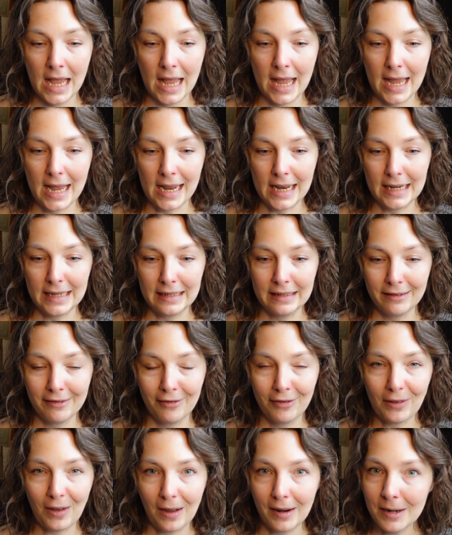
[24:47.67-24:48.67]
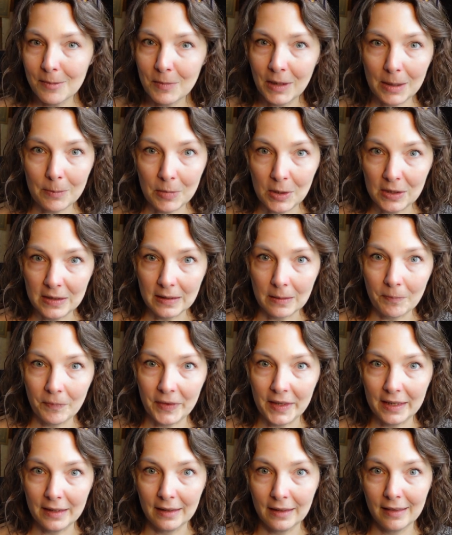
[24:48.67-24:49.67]
and thought it might be
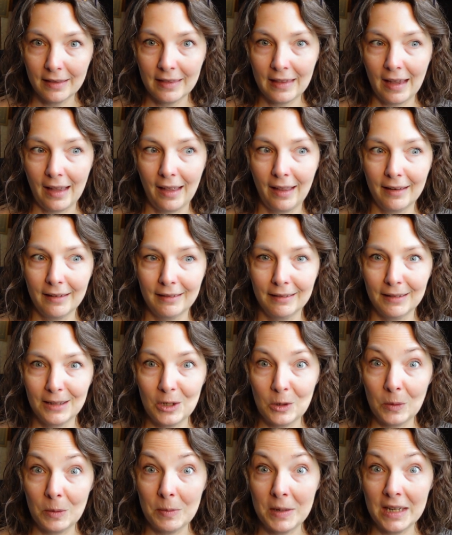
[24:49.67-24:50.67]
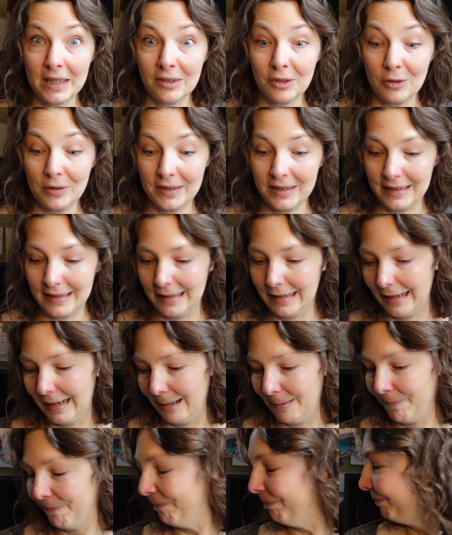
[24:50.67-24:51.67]
something that you would be interested
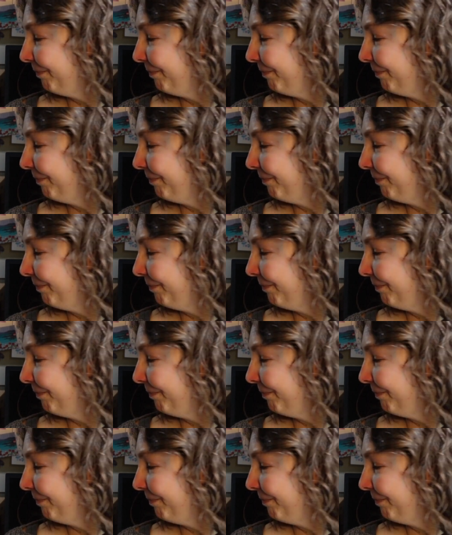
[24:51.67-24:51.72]
in.